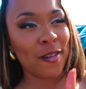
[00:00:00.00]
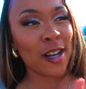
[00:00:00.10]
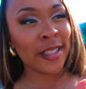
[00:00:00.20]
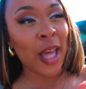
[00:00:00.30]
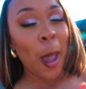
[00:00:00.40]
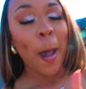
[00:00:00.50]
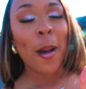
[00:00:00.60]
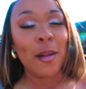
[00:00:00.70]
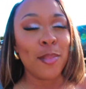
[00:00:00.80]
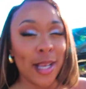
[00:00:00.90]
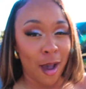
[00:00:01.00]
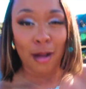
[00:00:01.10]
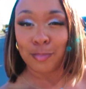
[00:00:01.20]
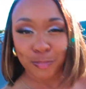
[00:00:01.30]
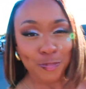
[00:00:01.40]
first. But y'all,
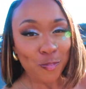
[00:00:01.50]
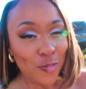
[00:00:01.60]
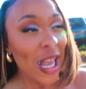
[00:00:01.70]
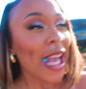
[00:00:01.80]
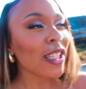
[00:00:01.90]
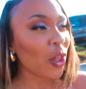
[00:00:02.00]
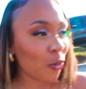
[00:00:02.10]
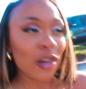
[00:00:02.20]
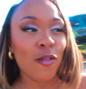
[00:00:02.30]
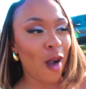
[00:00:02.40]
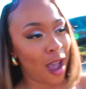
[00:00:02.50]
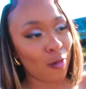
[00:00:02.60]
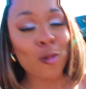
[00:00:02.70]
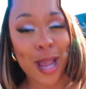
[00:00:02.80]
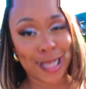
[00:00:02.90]
it's a 3 to 4
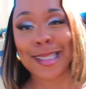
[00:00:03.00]
hour wait.